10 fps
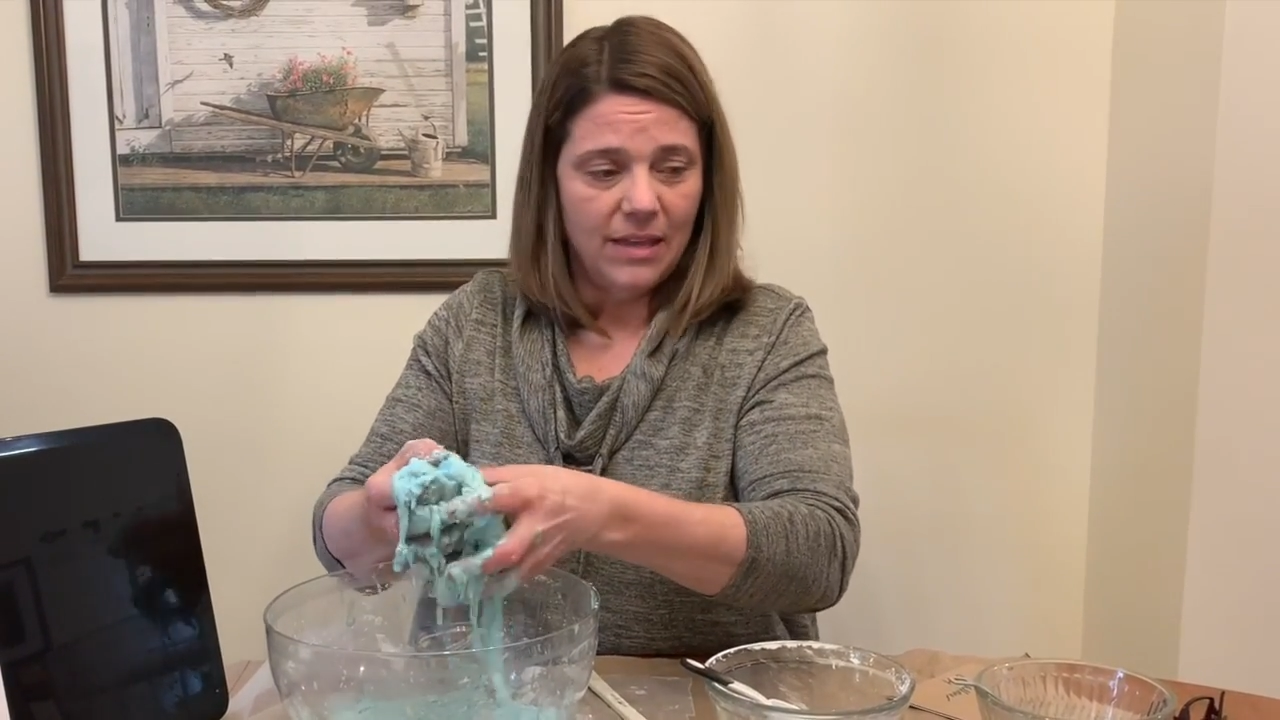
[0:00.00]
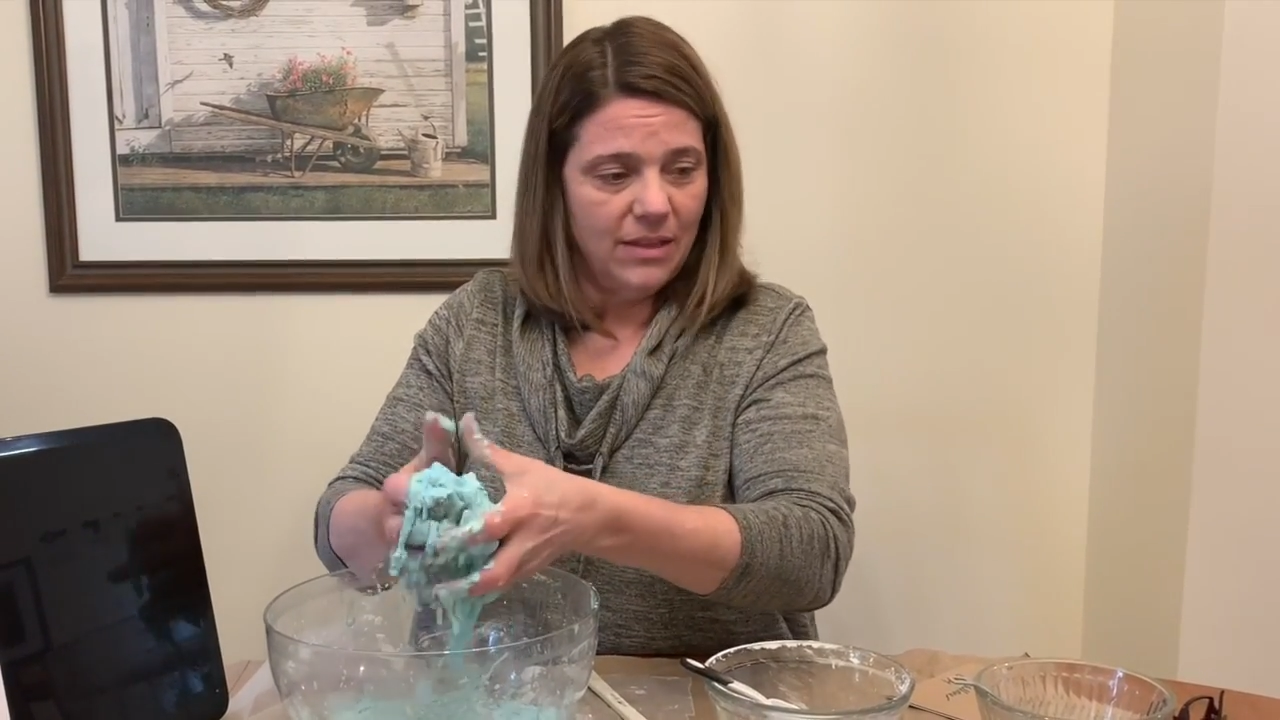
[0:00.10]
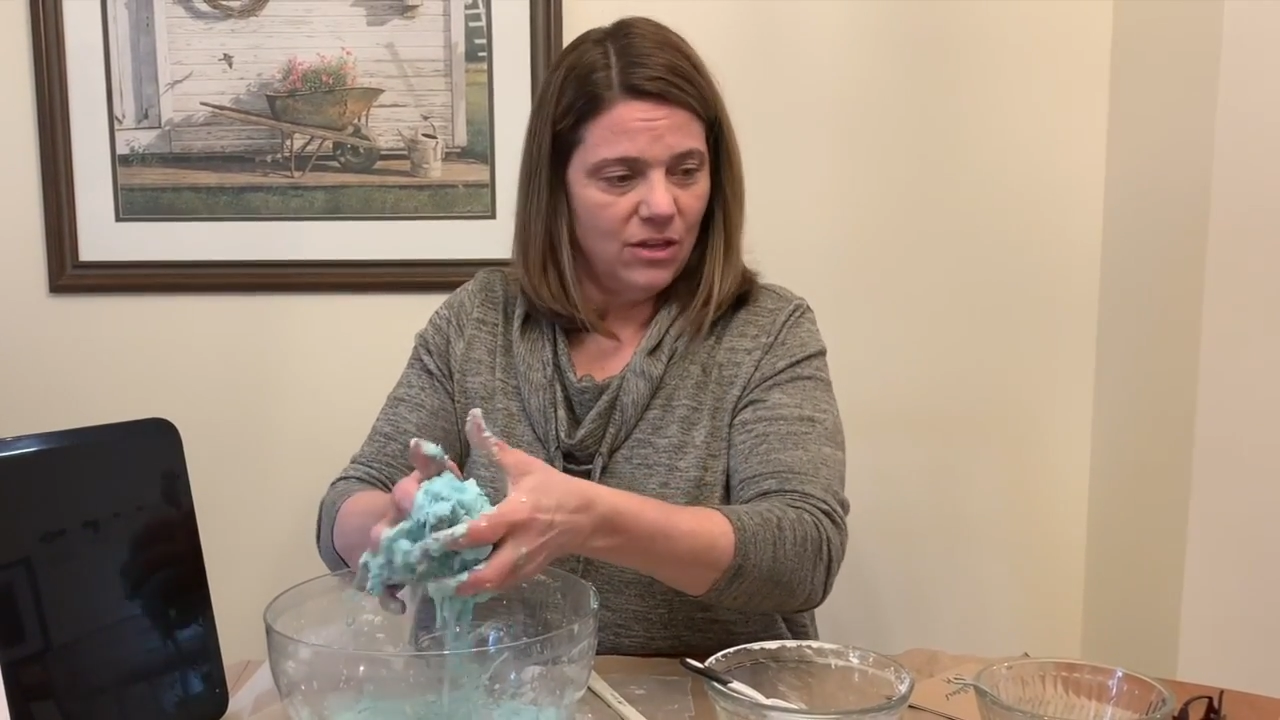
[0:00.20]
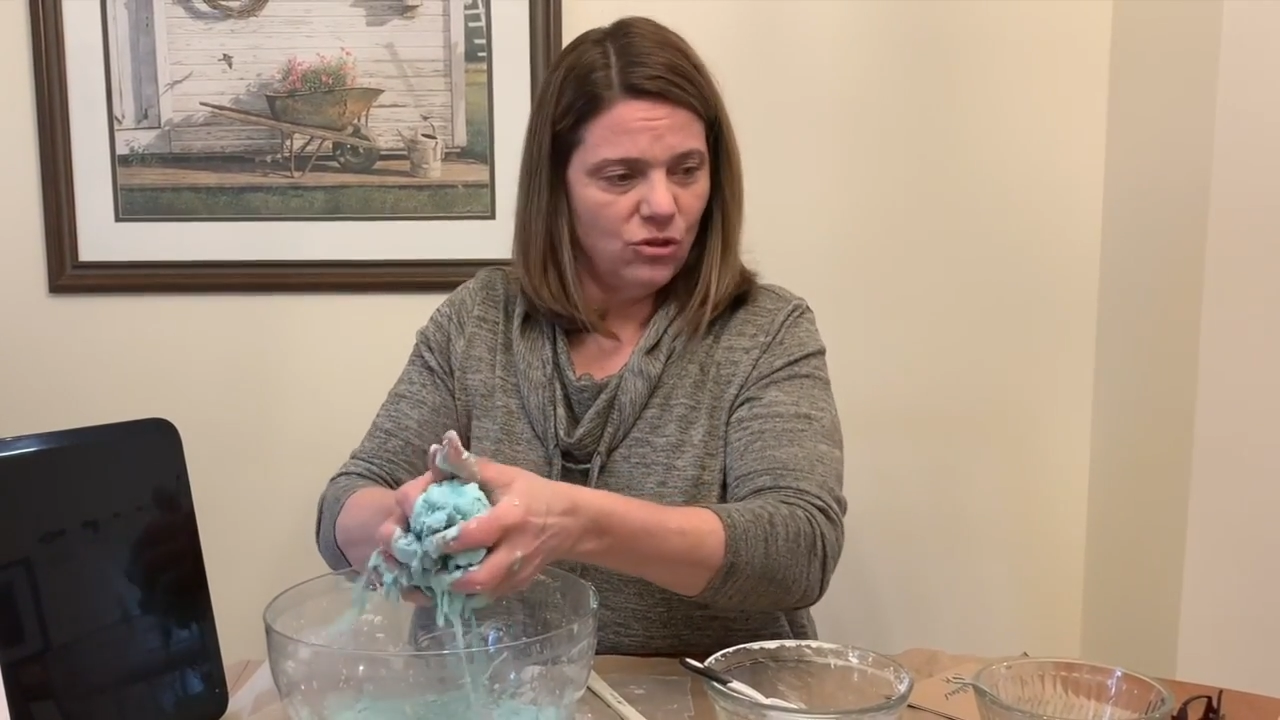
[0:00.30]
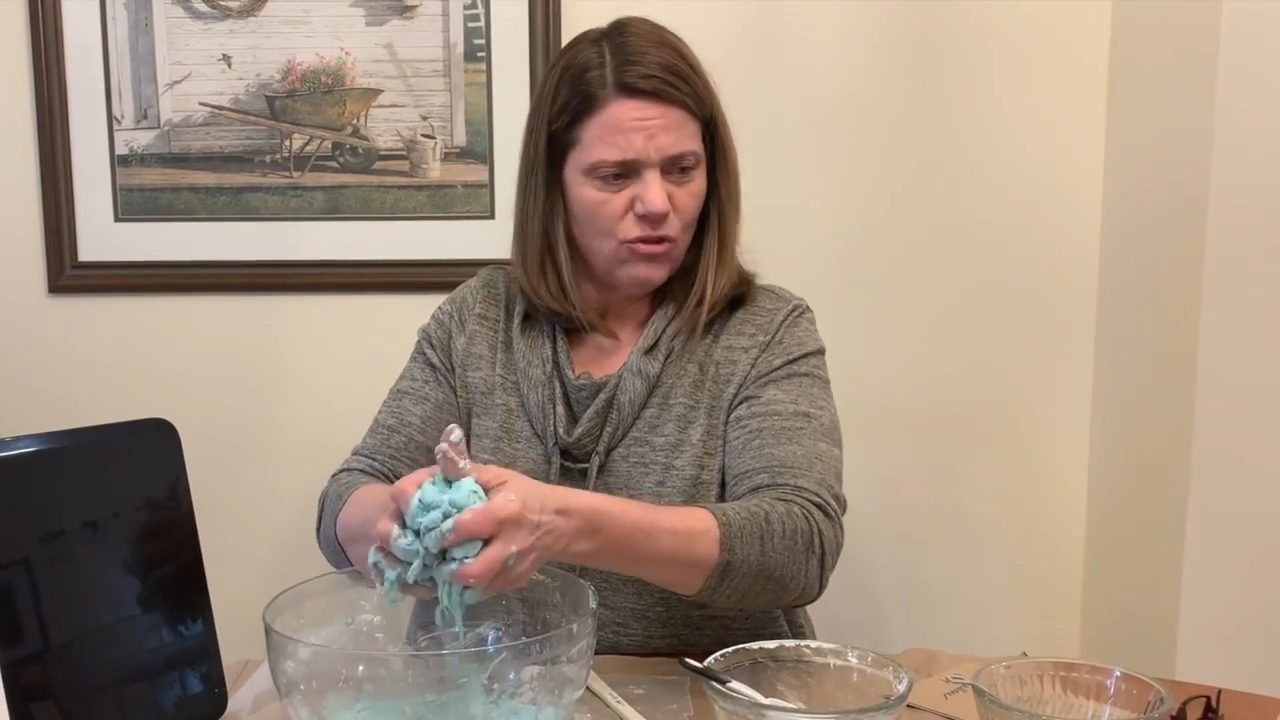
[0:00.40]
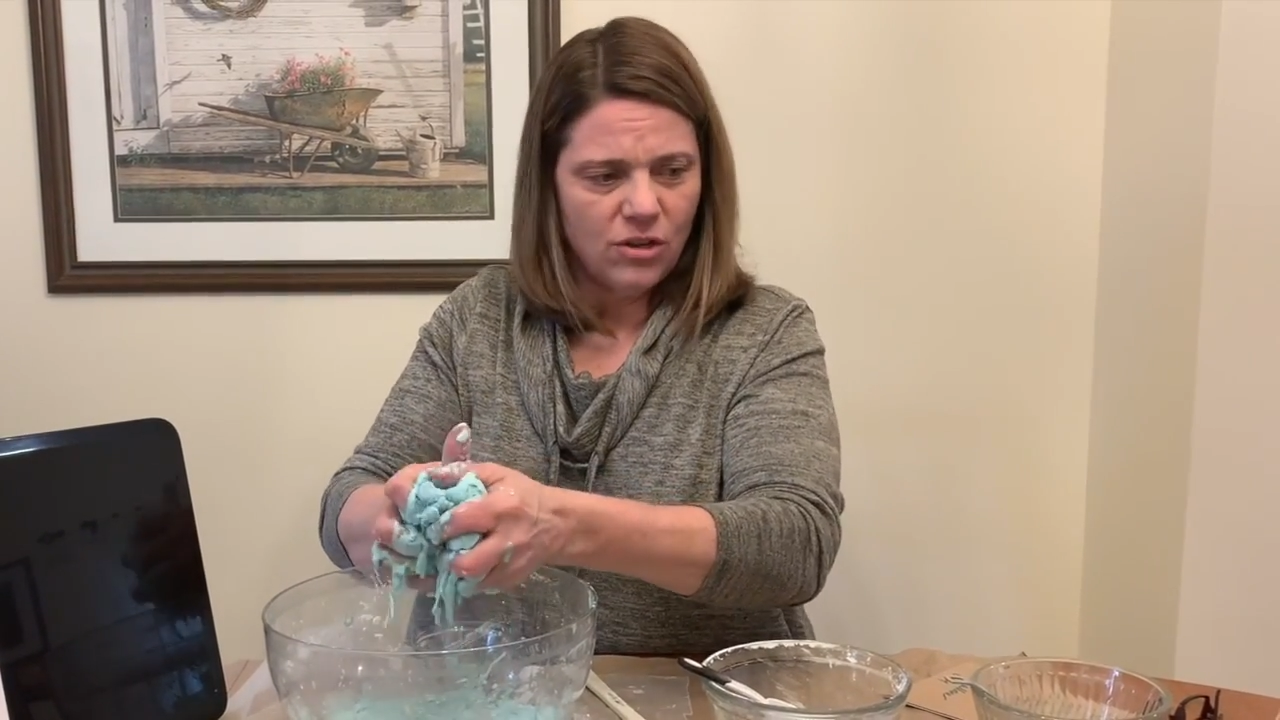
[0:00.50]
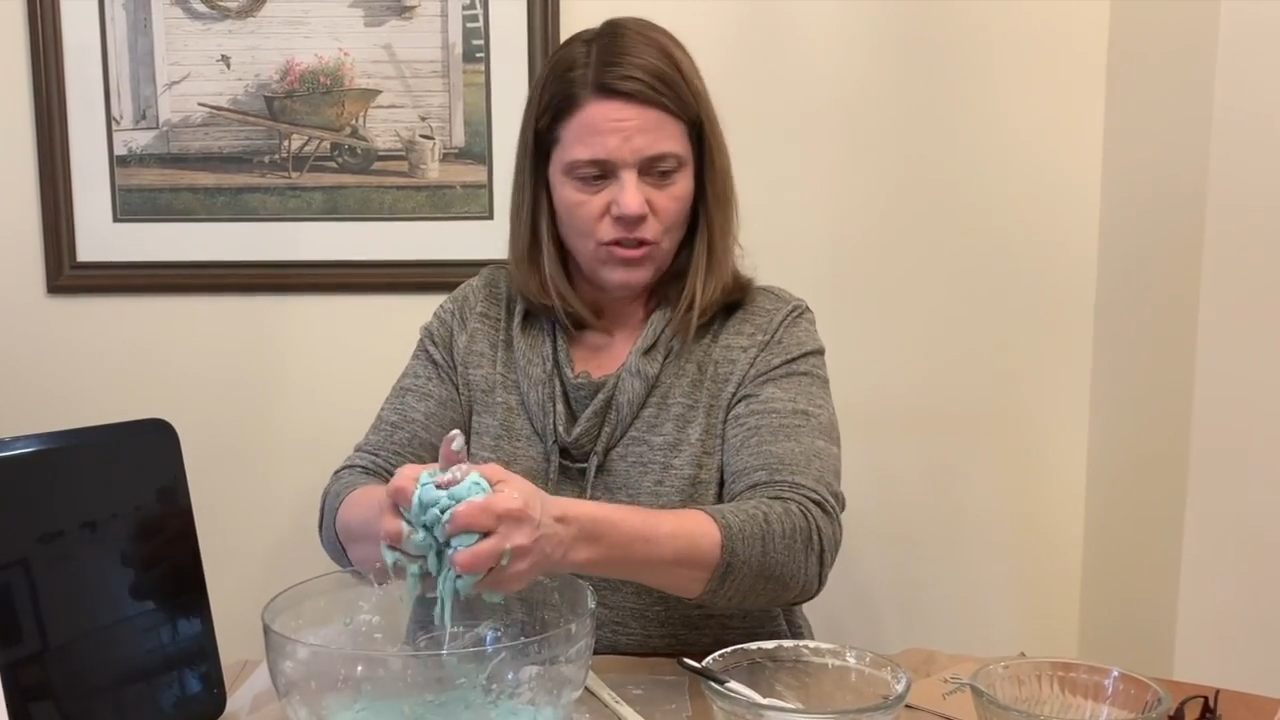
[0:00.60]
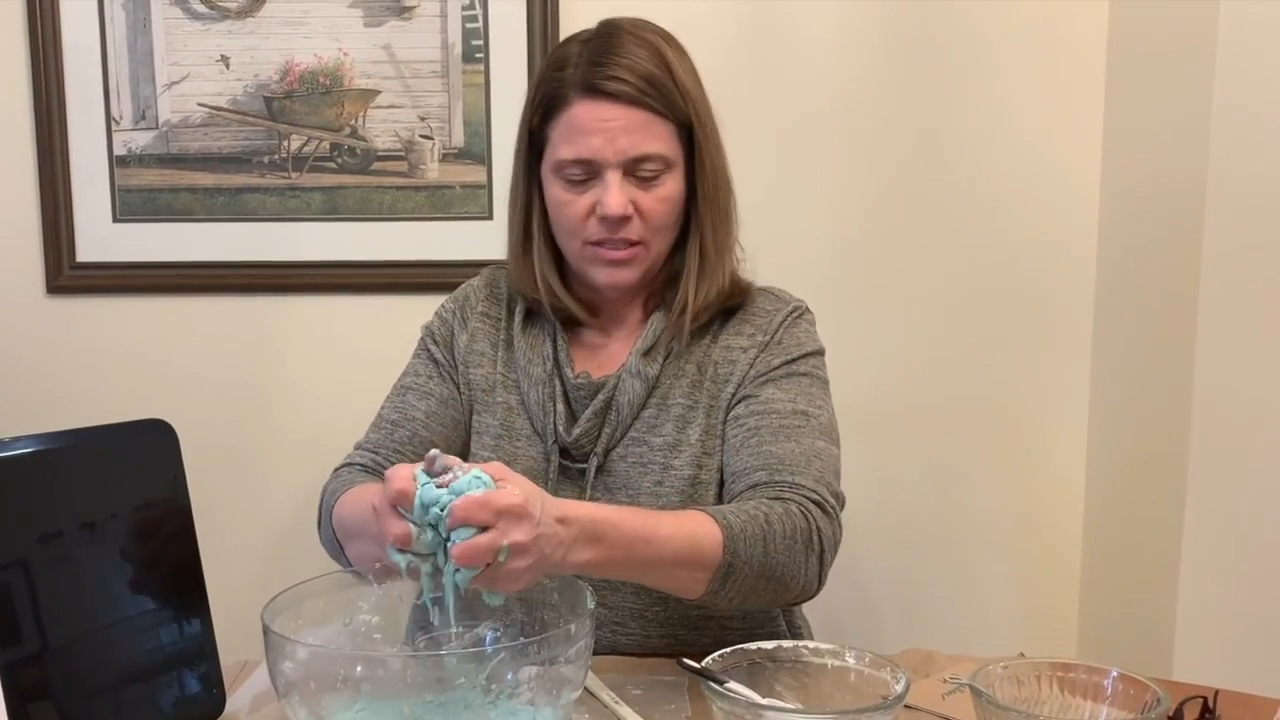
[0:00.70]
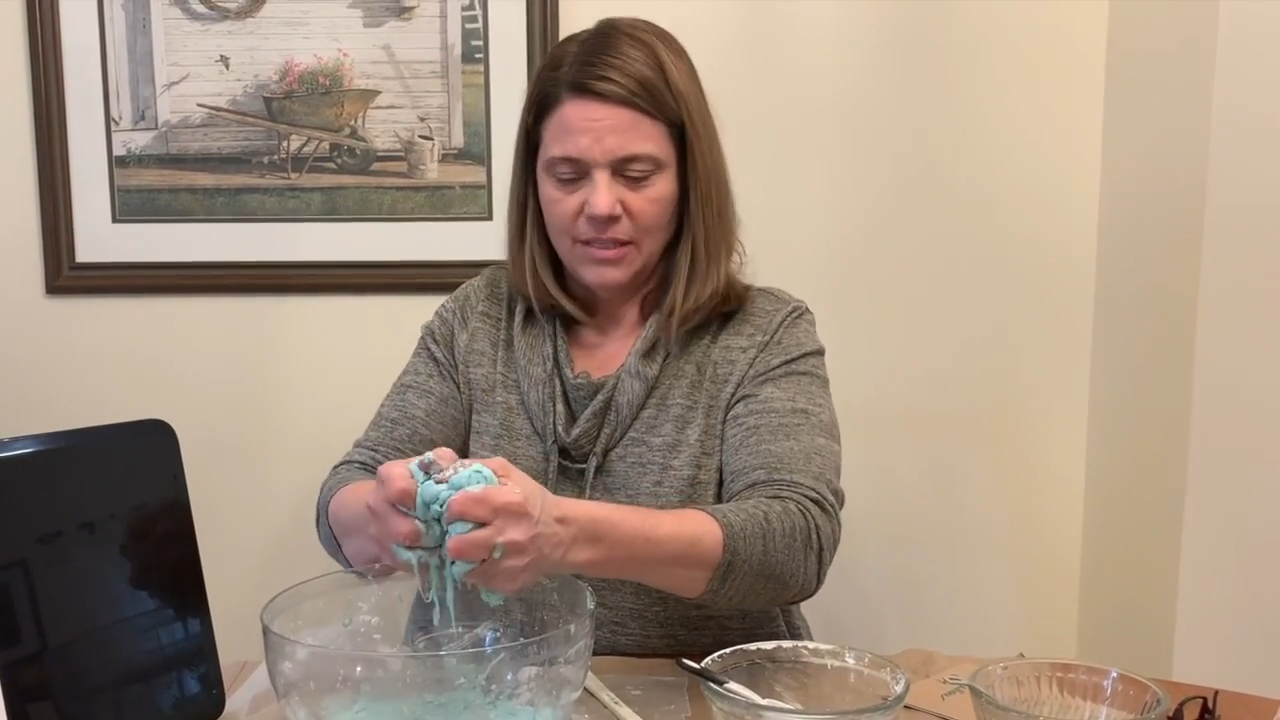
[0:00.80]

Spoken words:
in the instructions,